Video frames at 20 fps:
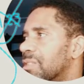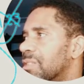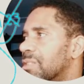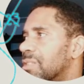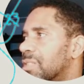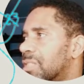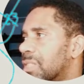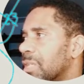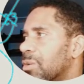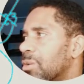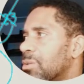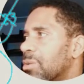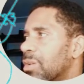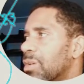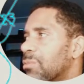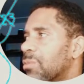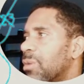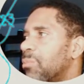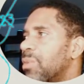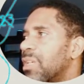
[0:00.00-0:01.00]
So
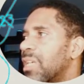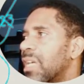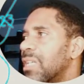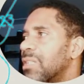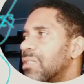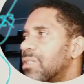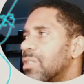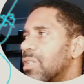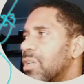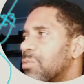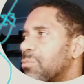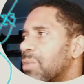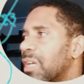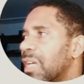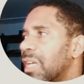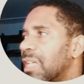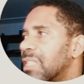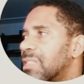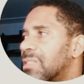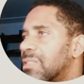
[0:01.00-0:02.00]
when we get into
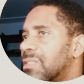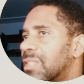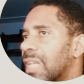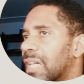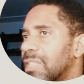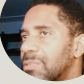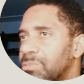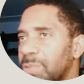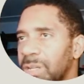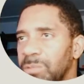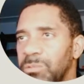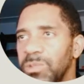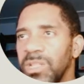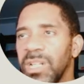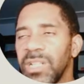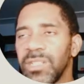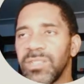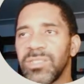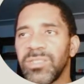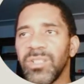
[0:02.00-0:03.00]
arrays, that's where we're
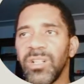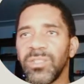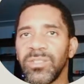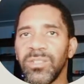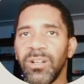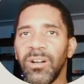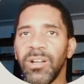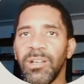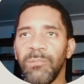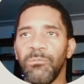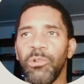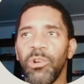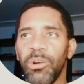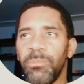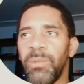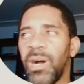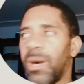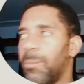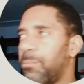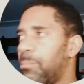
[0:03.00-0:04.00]
going to start talking more
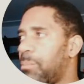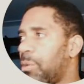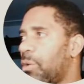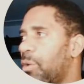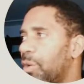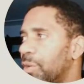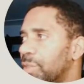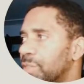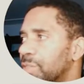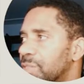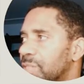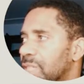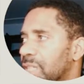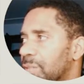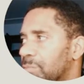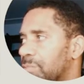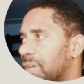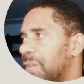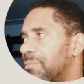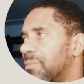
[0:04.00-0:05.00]
about pointers
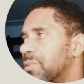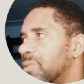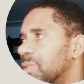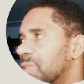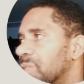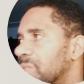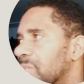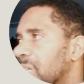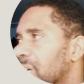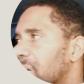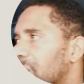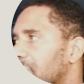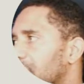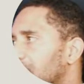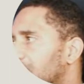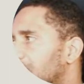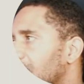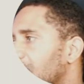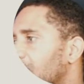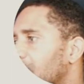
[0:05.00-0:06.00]
and references.
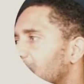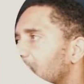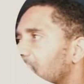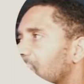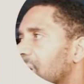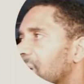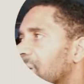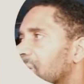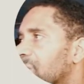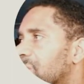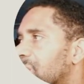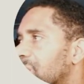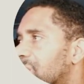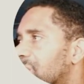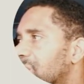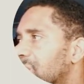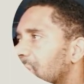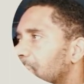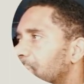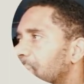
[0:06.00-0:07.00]
So this
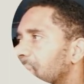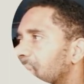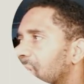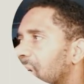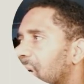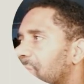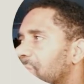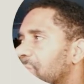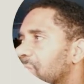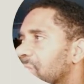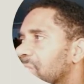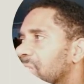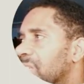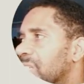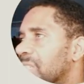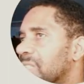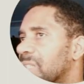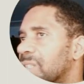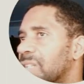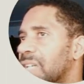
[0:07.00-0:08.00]
is going to be covered
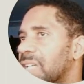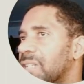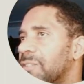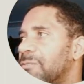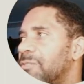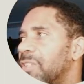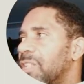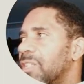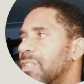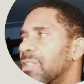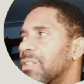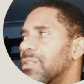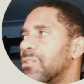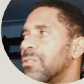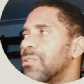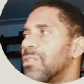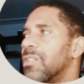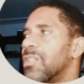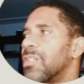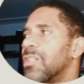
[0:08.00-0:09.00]
in a later
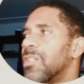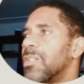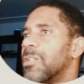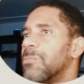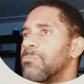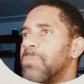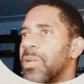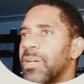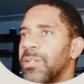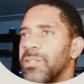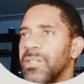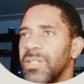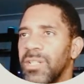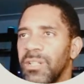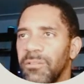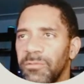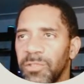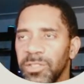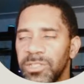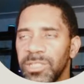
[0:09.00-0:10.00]
video, but
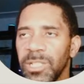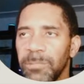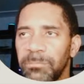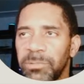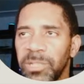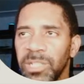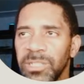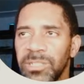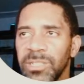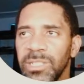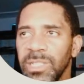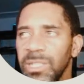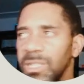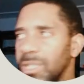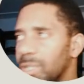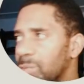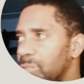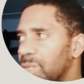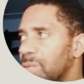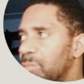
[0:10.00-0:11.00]
for simplicity,
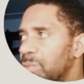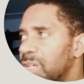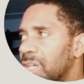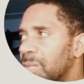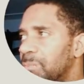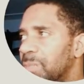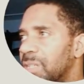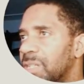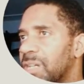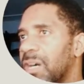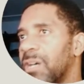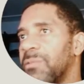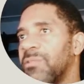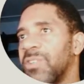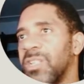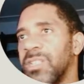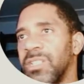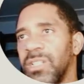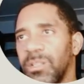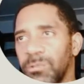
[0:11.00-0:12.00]
we will be
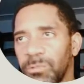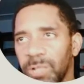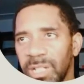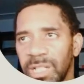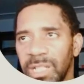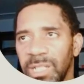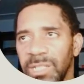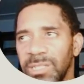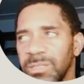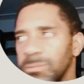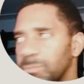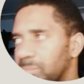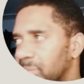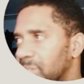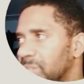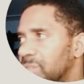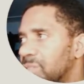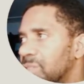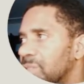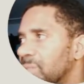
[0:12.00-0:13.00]
covering arrays
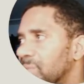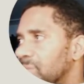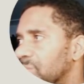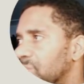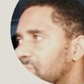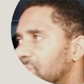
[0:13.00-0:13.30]
pretty soon.